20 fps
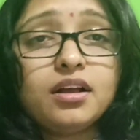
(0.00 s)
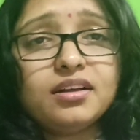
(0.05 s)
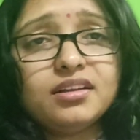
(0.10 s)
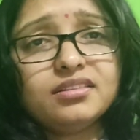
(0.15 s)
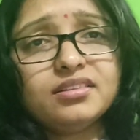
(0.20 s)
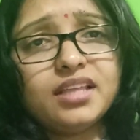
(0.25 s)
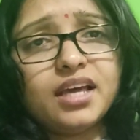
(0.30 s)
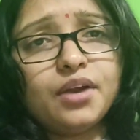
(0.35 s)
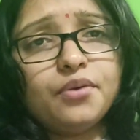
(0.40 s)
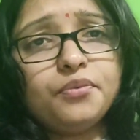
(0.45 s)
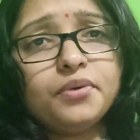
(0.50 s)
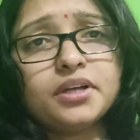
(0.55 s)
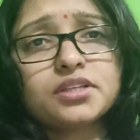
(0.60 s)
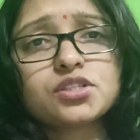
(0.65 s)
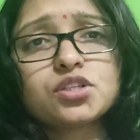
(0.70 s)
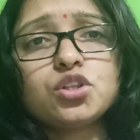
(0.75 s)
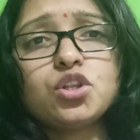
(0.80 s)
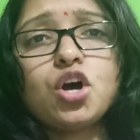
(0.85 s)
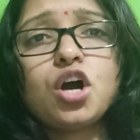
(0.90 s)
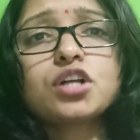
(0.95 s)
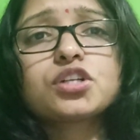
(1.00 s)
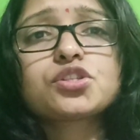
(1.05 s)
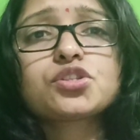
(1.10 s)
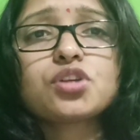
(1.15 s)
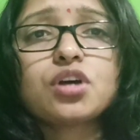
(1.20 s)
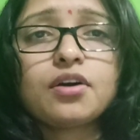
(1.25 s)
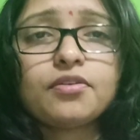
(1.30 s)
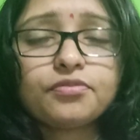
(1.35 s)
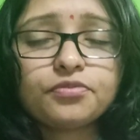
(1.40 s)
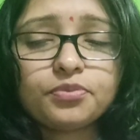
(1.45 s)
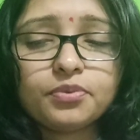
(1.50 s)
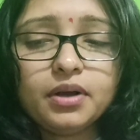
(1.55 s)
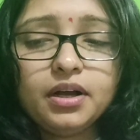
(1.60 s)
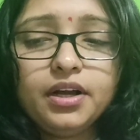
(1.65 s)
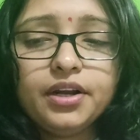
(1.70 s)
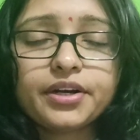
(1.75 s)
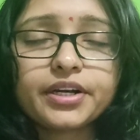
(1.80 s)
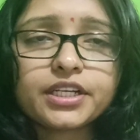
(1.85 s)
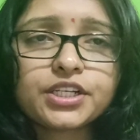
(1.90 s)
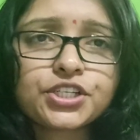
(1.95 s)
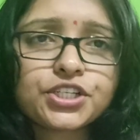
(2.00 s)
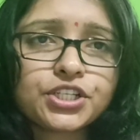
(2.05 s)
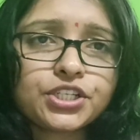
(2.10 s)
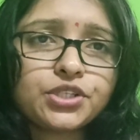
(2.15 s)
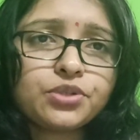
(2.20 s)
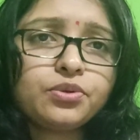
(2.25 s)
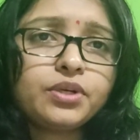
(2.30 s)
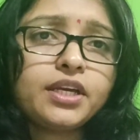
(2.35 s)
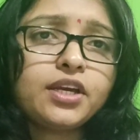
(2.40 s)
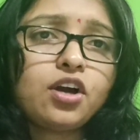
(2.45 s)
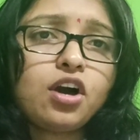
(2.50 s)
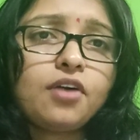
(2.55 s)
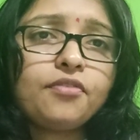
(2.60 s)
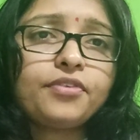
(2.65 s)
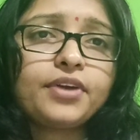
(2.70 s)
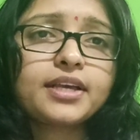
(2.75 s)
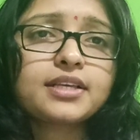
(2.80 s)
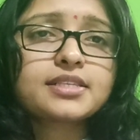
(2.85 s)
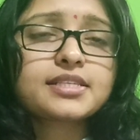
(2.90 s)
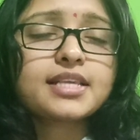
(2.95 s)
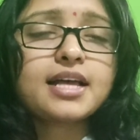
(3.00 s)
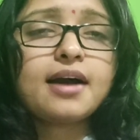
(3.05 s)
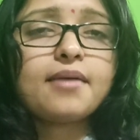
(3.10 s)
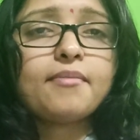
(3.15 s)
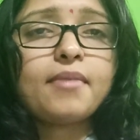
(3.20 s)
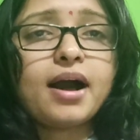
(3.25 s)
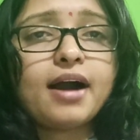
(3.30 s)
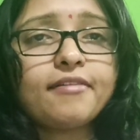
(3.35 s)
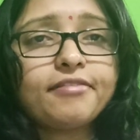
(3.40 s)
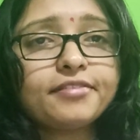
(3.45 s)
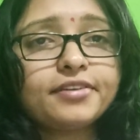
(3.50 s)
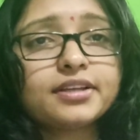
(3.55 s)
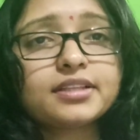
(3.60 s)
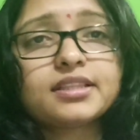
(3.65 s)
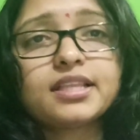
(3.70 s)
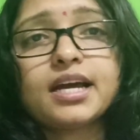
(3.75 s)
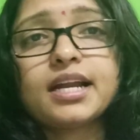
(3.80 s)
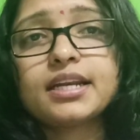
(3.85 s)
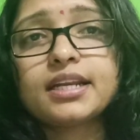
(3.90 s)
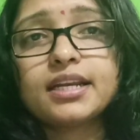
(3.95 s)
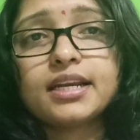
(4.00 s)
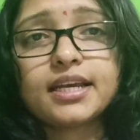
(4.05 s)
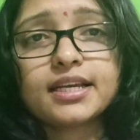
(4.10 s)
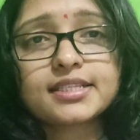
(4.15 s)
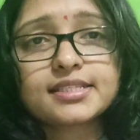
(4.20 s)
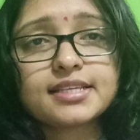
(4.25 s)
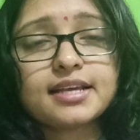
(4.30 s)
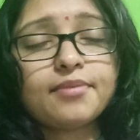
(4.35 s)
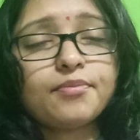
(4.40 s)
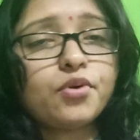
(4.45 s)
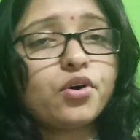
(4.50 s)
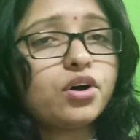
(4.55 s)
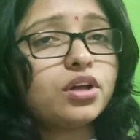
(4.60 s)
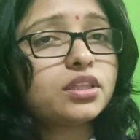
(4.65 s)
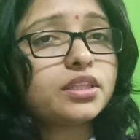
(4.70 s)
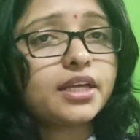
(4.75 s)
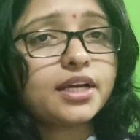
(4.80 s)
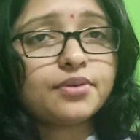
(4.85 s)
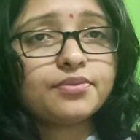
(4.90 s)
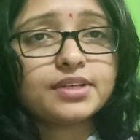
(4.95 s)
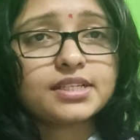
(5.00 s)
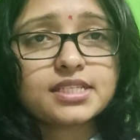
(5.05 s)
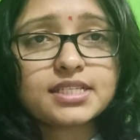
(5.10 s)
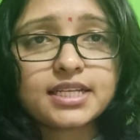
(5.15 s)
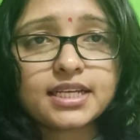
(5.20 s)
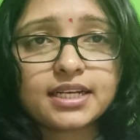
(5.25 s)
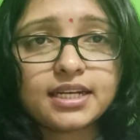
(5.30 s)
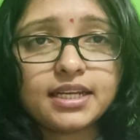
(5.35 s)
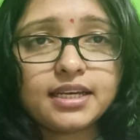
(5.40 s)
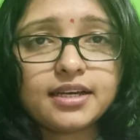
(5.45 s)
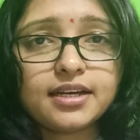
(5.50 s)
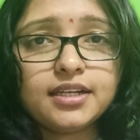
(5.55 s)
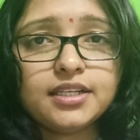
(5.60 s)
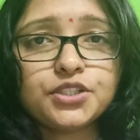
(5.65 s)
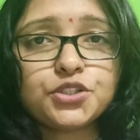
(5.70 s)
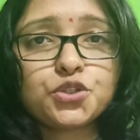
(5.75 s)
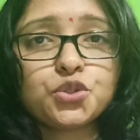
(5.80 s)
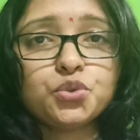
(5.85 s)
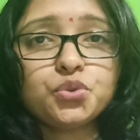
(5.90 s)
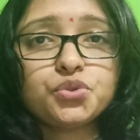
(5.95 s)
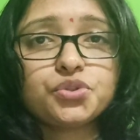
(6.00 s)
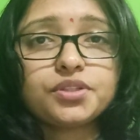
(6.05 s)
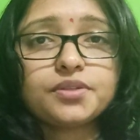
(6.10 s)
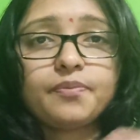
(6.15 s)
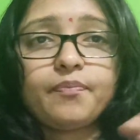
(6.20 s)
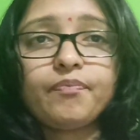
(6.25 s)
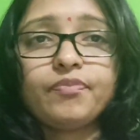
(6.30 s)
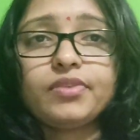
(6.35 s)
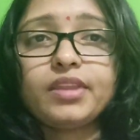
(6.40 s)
There was lots of rescheduling of exam. After that, in exam hall, there was technical issues.